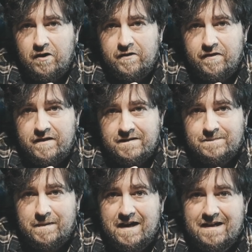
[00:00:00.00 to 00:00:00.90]

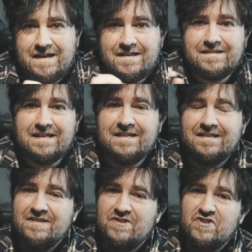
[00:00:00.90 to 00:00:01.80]
This bag is
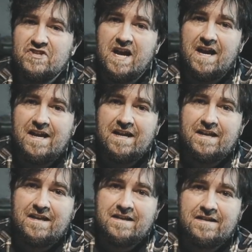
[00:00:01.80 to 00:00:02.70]

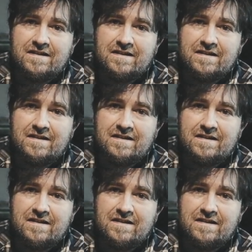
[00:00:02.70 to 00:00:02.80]
gigantic,